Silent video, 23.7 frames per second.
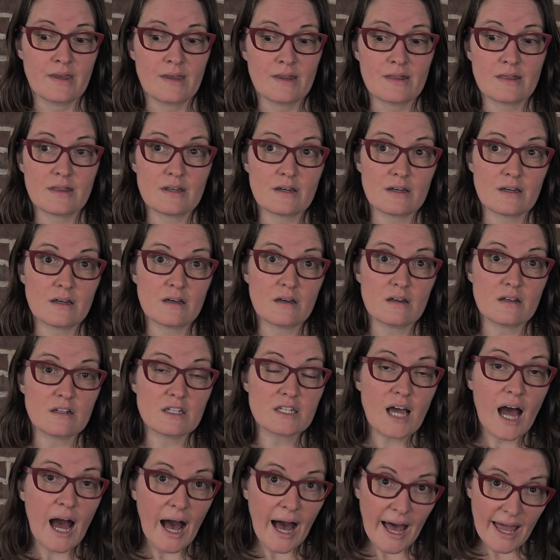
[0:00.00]
The
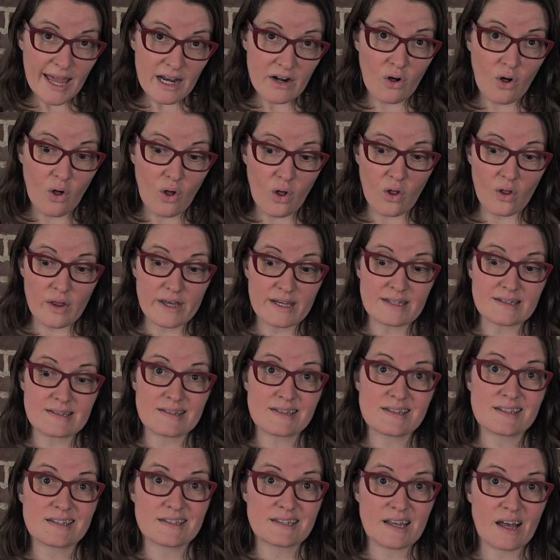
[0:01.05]
title
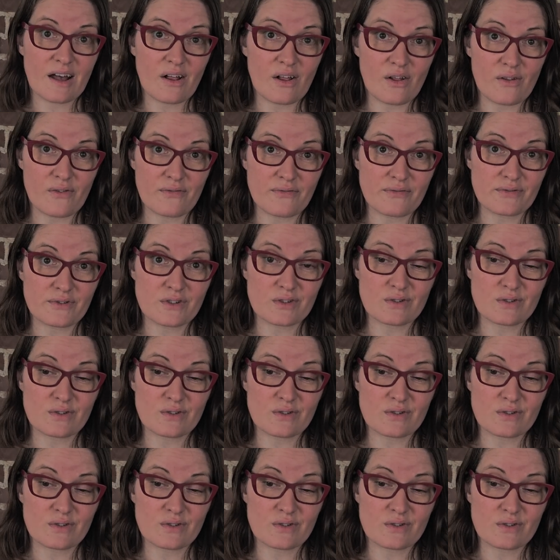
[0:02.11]
itself